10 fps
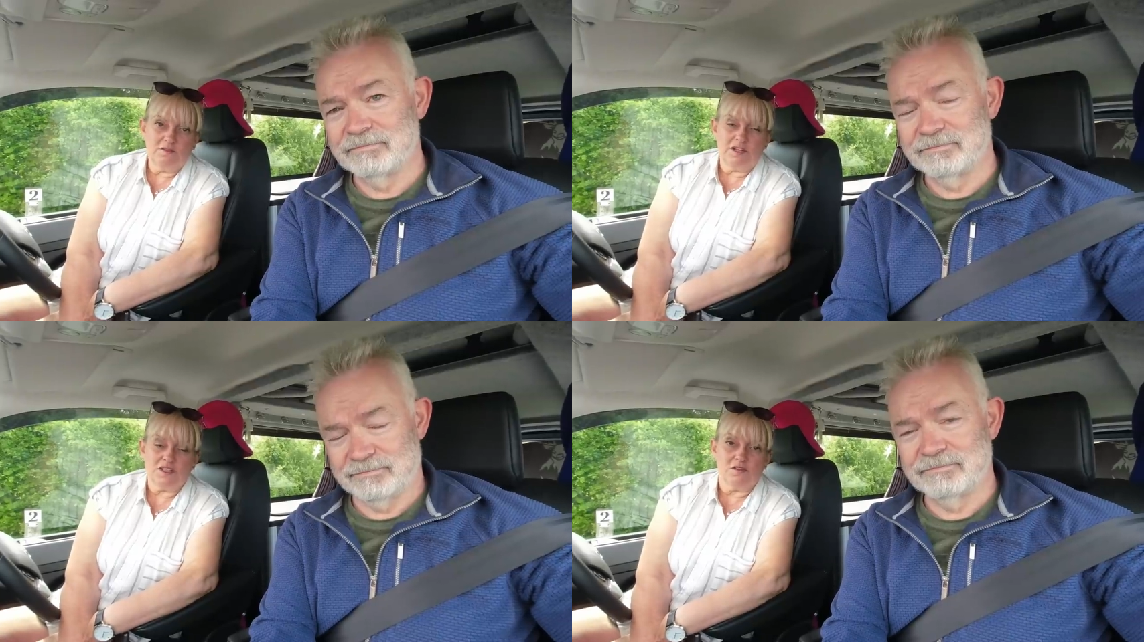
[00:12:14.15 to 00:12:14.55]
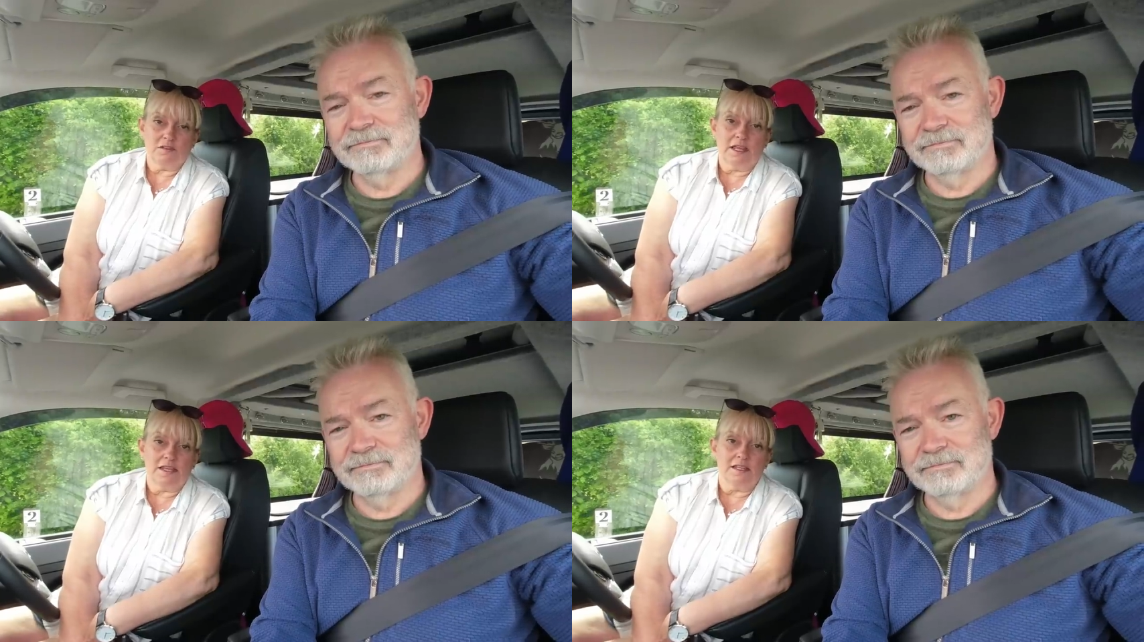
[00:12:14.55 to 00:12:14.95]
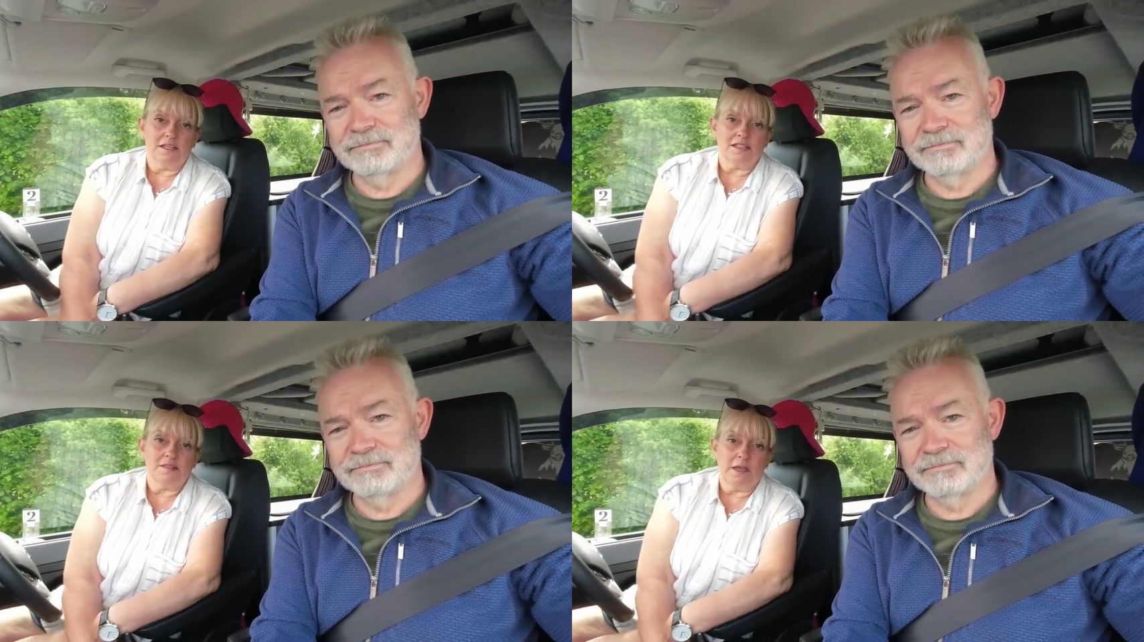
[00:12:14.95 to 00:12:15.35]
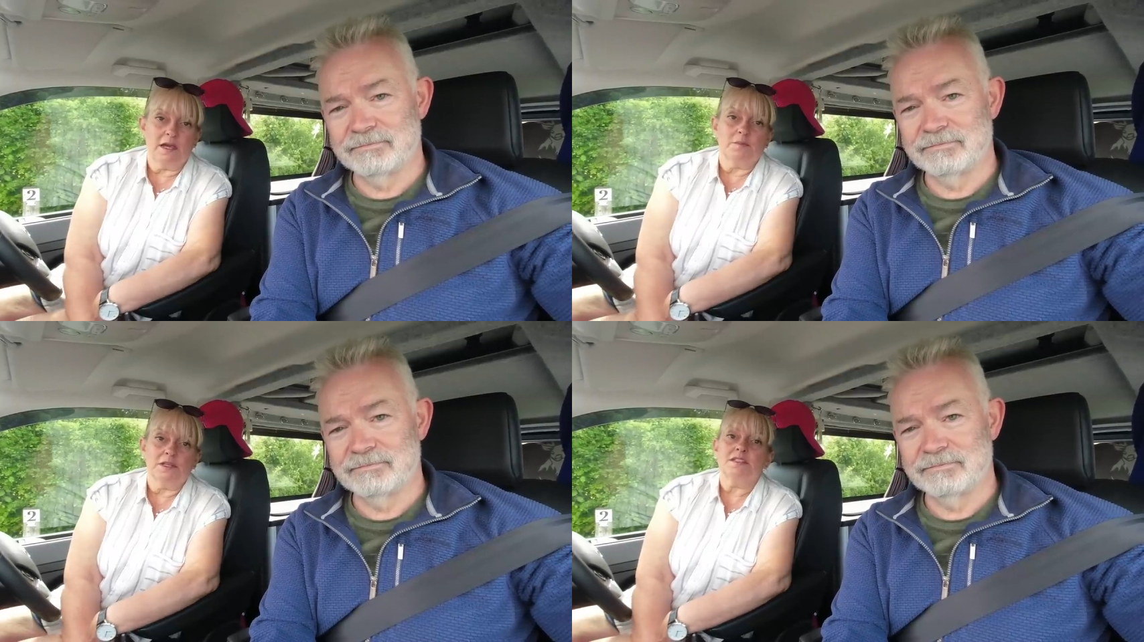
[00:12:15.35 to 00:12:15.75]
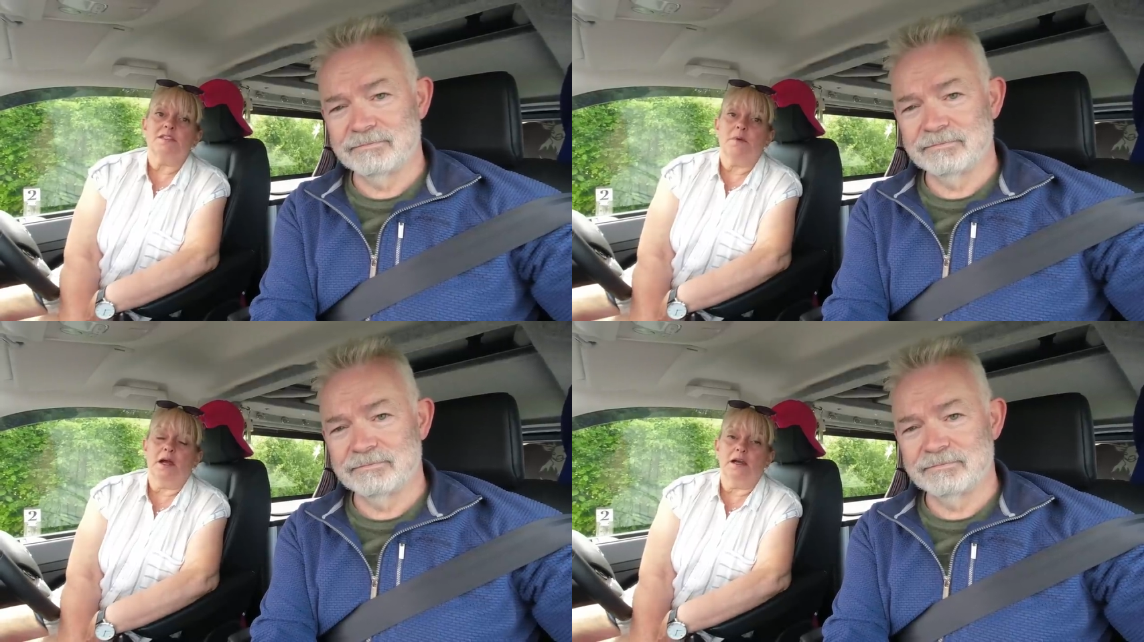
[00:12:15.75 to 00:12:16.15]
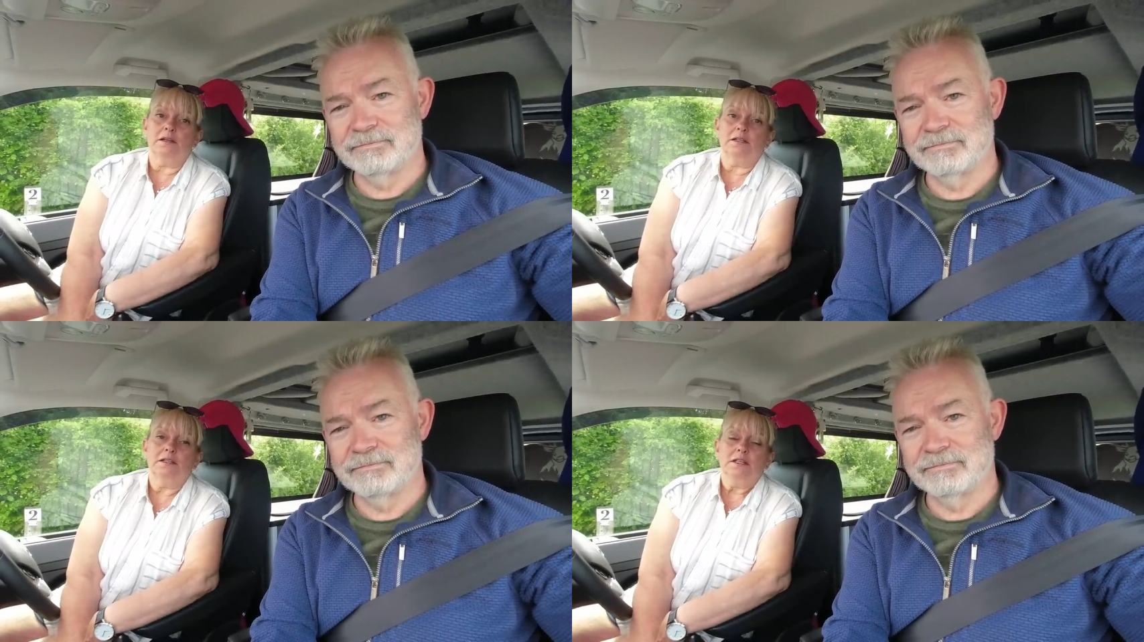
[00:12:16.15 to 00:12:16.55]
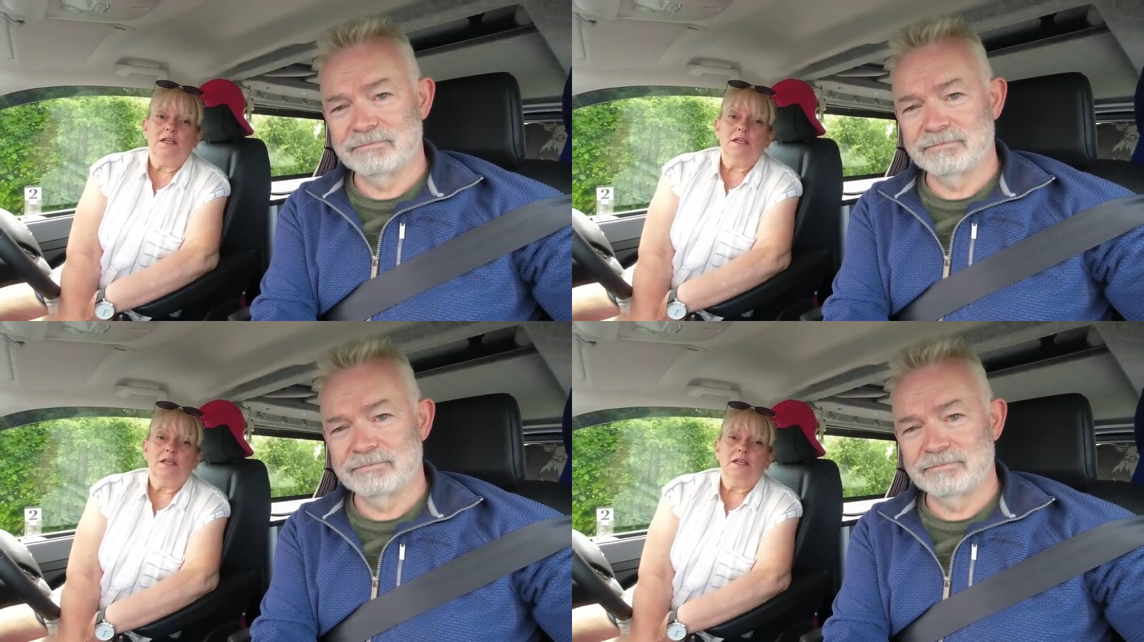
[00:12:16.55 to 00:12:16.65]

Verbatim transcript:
Speaker 1: We've read online that it's the better place to park